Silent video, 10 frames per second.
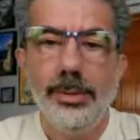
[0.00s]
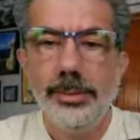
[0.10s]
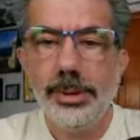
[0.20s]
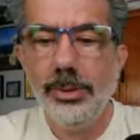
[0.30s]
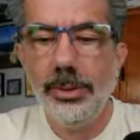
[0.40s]

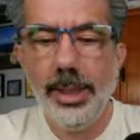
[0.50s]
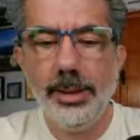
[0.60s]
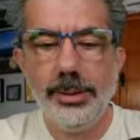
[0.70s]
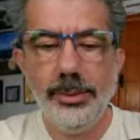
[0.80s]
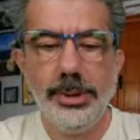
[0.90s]

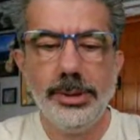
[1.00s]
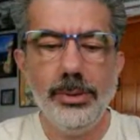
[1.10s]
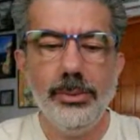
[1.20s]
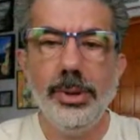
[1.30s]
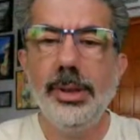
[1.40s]
we just
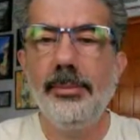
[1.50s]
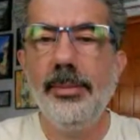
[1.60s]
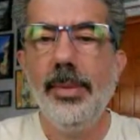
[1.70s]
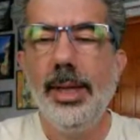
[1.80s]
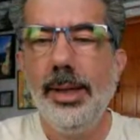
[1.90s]
don't worry
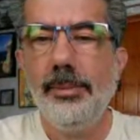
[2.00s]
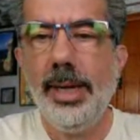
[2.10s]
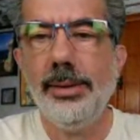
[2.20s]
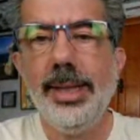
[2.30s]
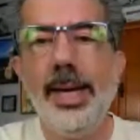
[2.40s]

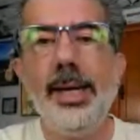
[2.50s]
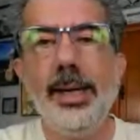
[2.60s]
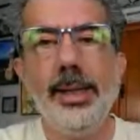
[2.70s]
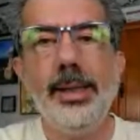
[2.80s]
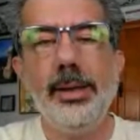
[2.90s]
about that.
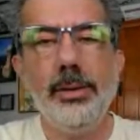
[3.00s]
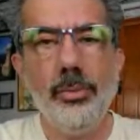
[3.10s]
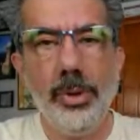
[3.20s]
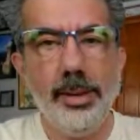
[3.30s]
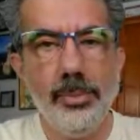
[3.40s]
And then
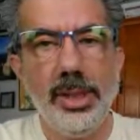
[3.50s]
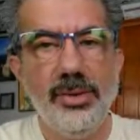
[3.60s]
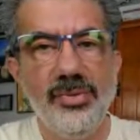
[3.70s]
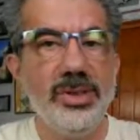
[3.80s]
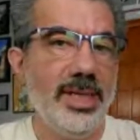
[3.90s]
we can bring you
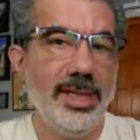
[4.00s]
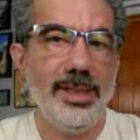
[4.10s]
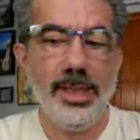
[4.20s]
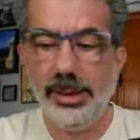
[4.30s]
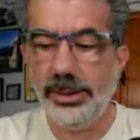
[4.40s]
firsthand
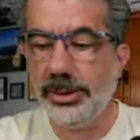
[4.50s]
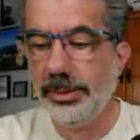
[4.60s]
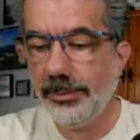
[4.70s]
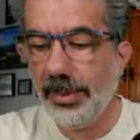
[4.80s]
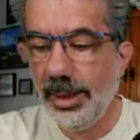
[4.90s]
knowledge
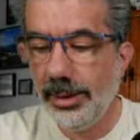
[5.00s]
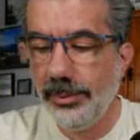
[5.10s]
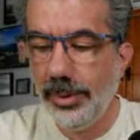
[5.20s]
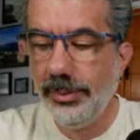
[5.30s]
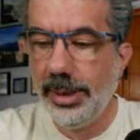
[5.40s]
is
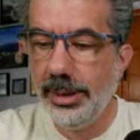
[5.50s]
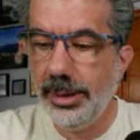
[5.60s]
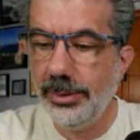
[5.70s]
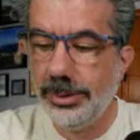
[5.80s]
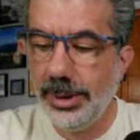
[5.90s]
what we can
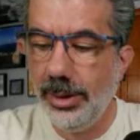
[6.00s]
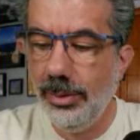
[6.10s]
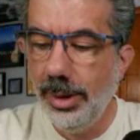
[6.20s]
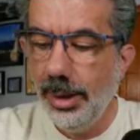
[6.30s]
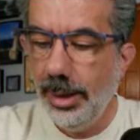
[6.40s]
do. So,
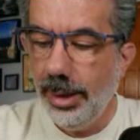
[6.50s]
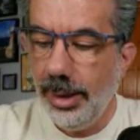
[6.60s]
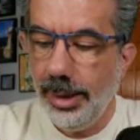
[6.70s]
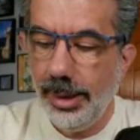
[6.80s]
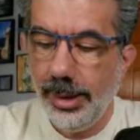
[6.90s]

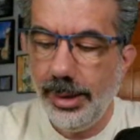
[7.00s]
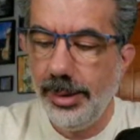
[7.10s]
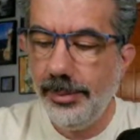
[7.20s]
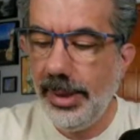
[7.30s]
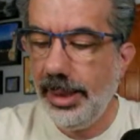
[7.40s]

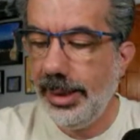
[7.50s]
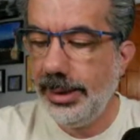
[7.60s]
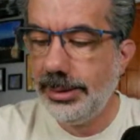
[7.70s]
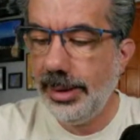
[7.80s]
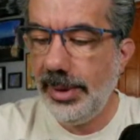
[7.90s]

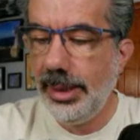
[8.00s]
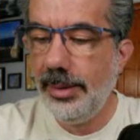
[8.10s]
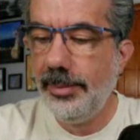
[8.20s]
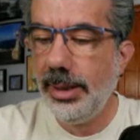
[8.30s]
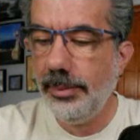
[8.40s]
Dennis, send me an
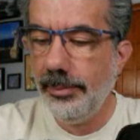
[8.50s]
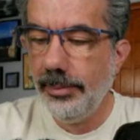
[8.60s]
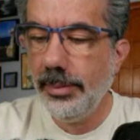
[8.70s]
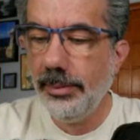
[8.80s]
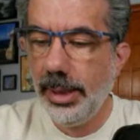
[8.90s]
email.
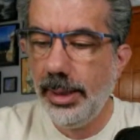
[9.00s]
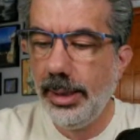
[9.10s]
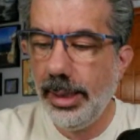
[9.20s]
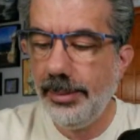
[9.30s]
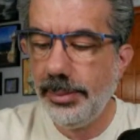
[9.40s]

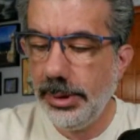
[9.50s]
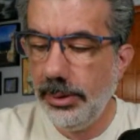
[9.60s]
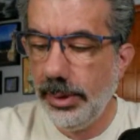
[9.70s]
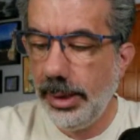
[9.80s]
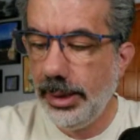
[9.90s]

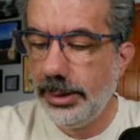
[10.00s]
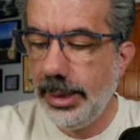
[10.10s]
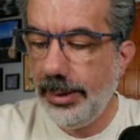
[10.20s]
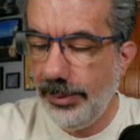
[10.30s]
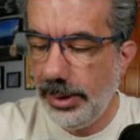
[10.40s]
Absolutely. And
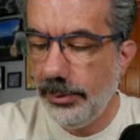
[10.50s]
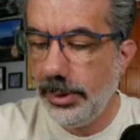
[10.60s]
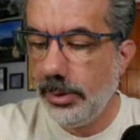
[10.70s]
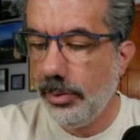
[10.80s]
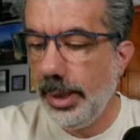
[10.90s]
Stefan,
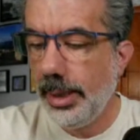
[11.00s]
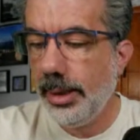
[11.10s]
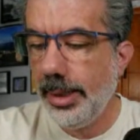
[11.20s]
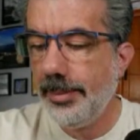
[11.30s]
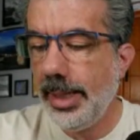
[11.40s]
real quick,
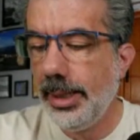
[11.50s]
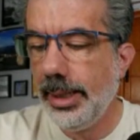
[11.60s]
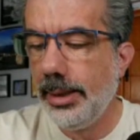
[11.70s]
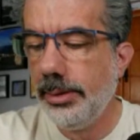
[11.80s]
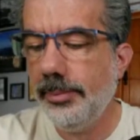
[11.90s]
am I
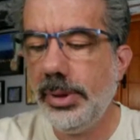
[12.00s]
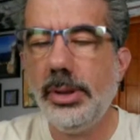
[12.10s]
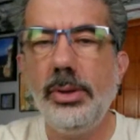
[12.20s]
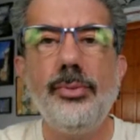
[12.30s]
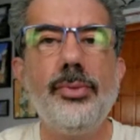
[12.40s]
allowed to book
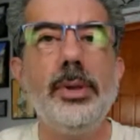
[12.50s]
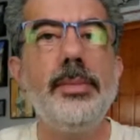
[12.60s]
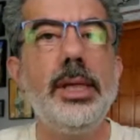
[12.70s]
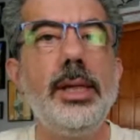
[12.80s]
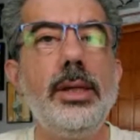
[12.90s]
you from
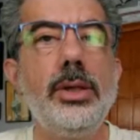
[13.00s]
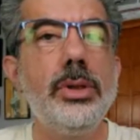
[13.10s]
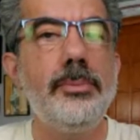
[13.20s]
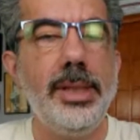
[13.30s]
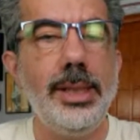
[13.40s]
the
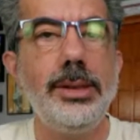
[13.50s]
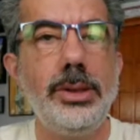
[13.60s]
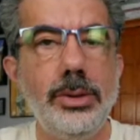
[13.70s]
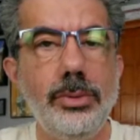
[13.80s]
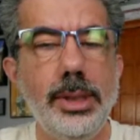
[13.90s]
European
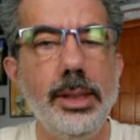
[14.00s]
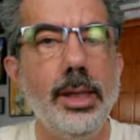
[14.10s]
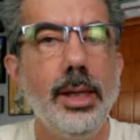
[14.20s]
Union?